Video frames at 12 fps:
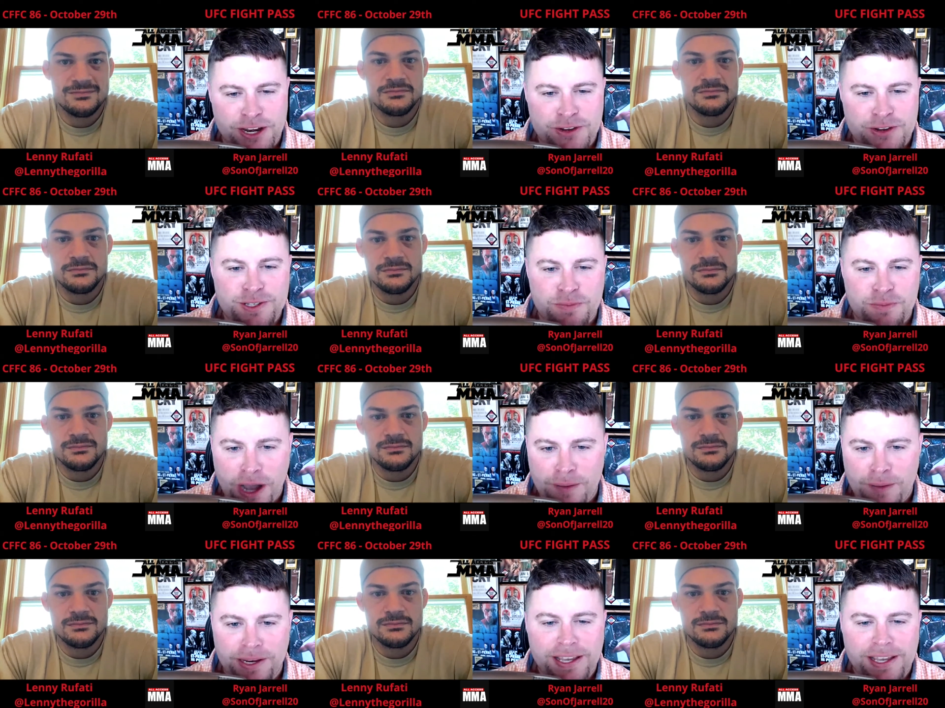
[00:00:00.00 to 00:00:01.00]
Speaker 1: to do some
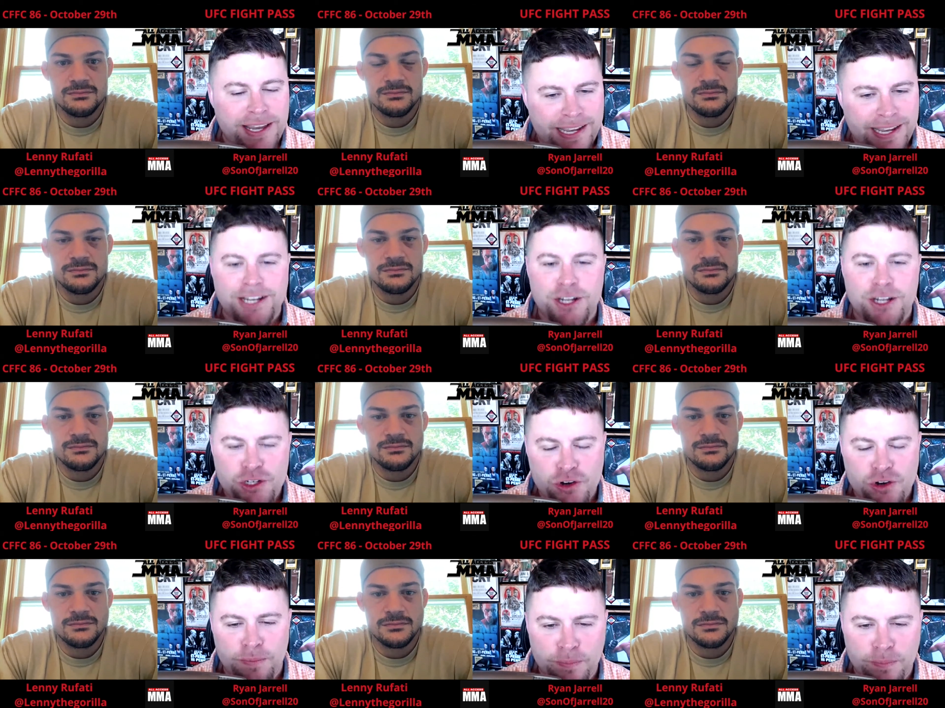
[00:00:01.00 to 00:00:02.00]
comedy, and I got a good
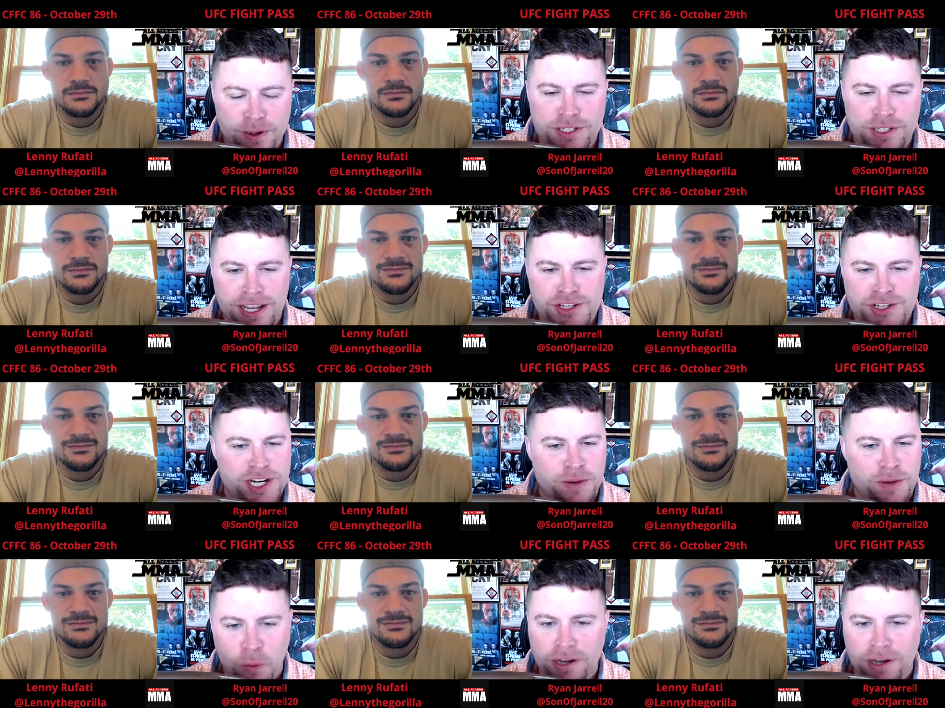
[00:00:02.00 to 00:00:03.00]
Trump impersonation, and
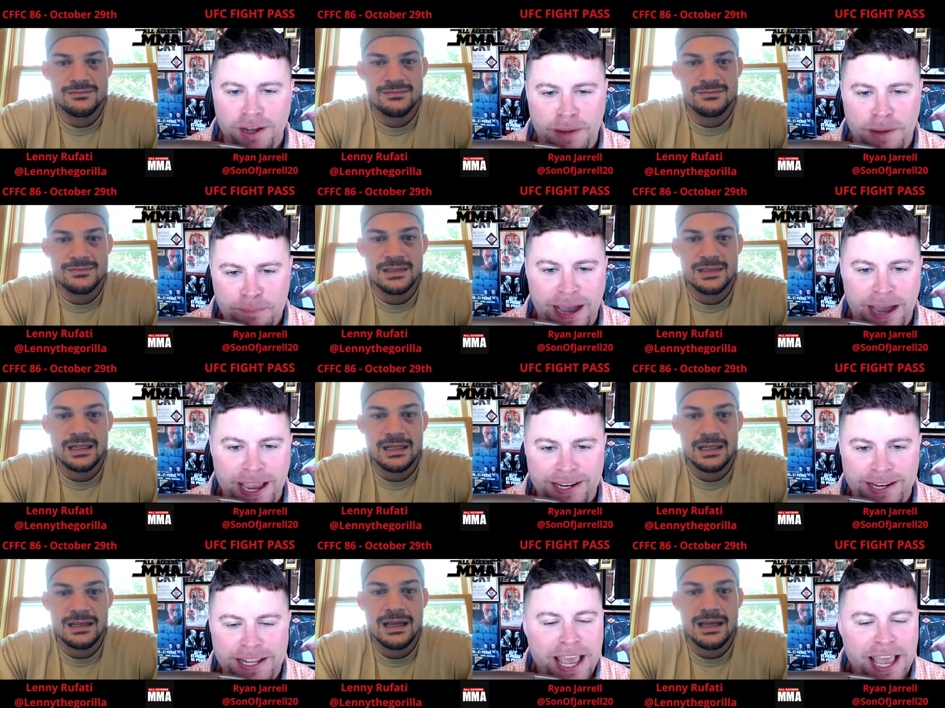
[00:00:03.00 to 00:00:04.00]
I'm working on my Biden,
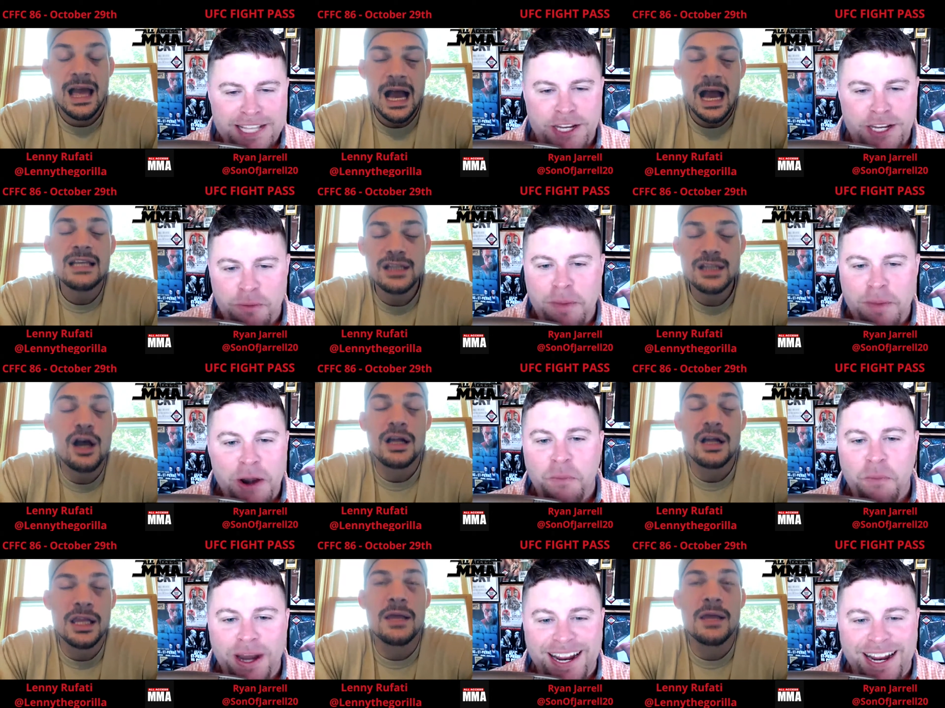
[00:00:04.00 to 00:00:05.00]
and it's like no matter
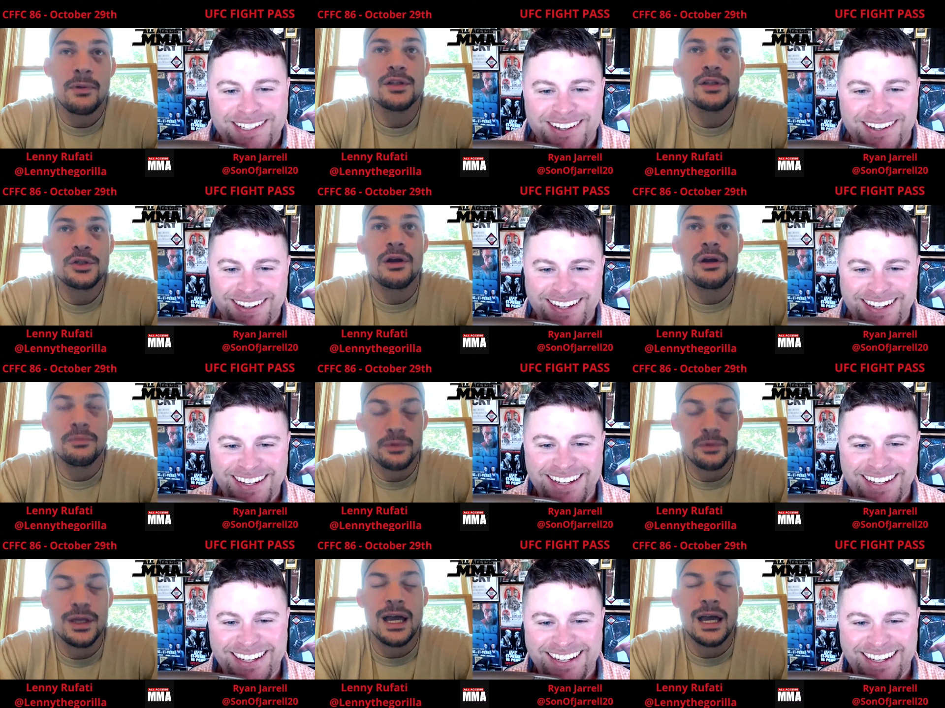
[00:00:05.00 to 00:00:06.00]
what I do,
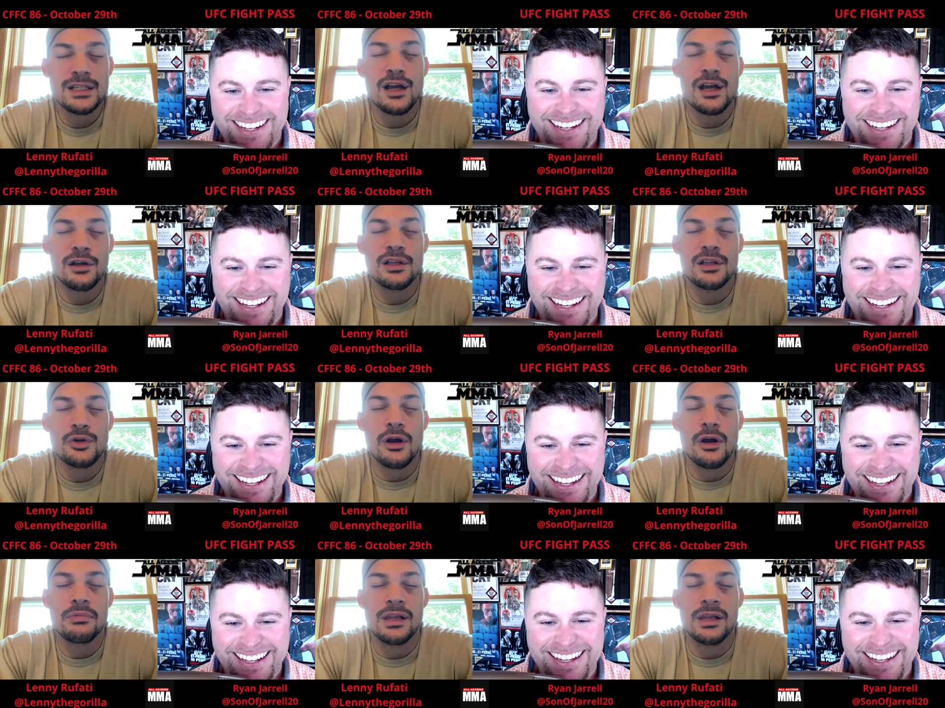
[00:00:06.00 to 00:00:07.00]
Speaker 2: I saw your
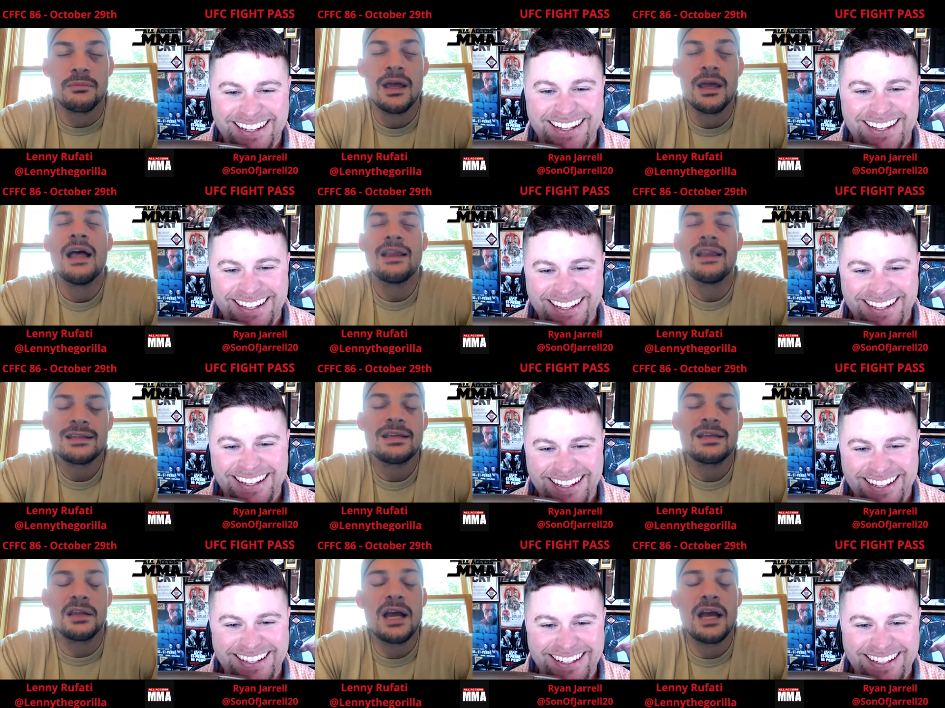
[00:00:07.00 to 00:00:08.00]
Trump clip.
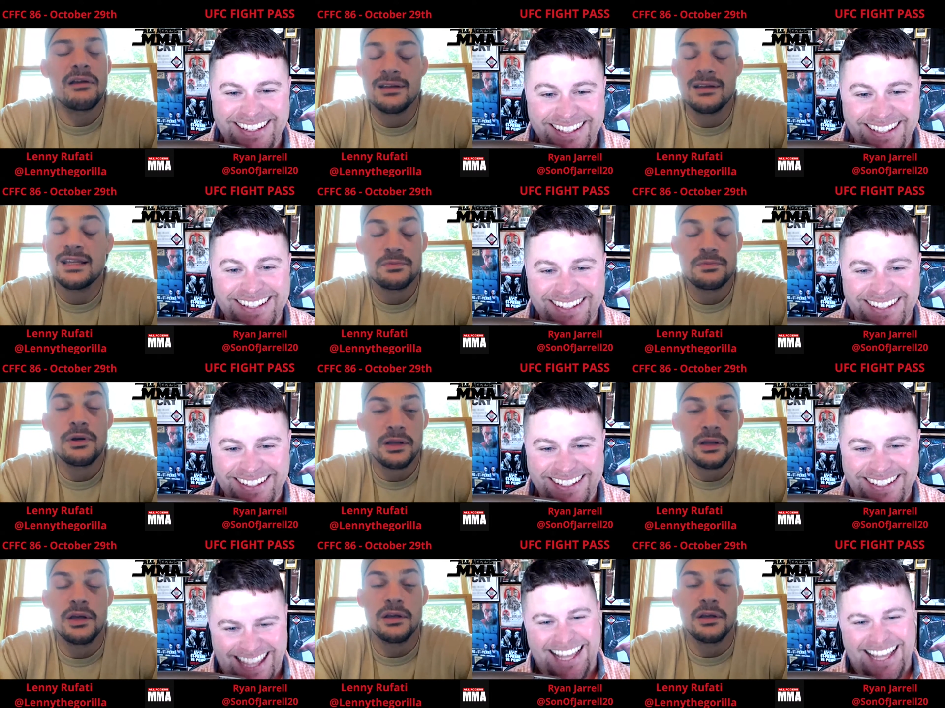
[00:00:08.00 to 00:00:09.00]
That's hilarious. That's
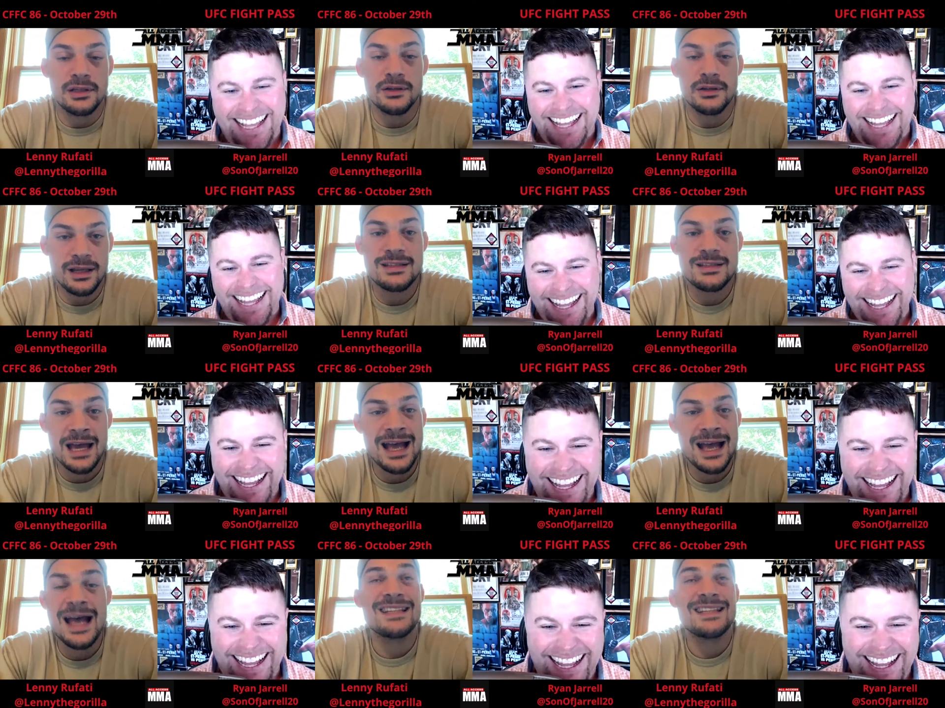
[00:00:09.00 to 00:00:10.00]
pretty good, dude. That's,
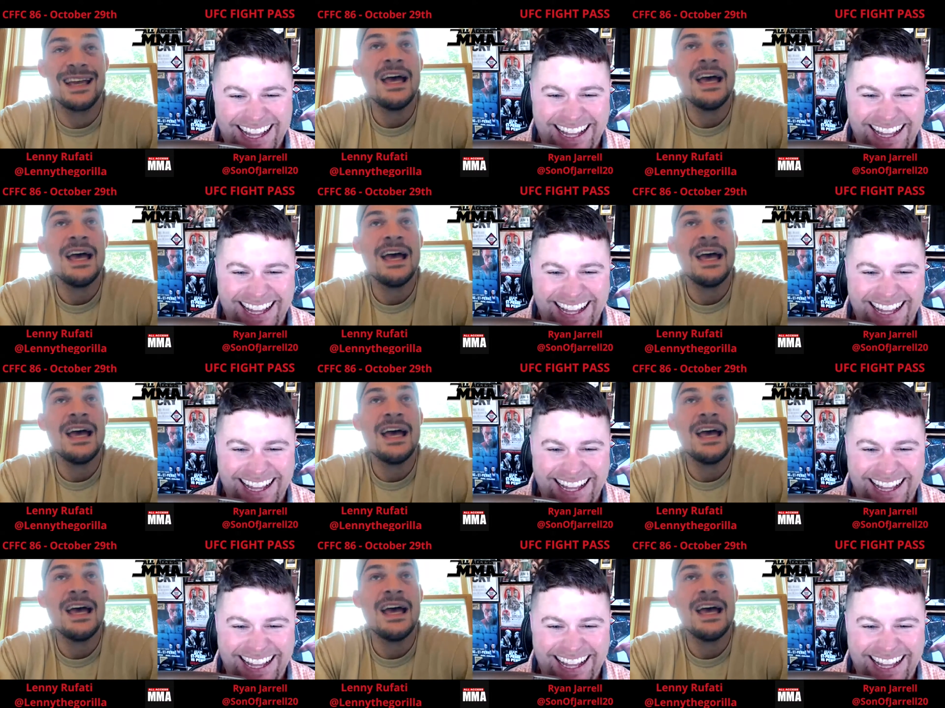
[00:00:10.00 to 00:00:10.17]
that's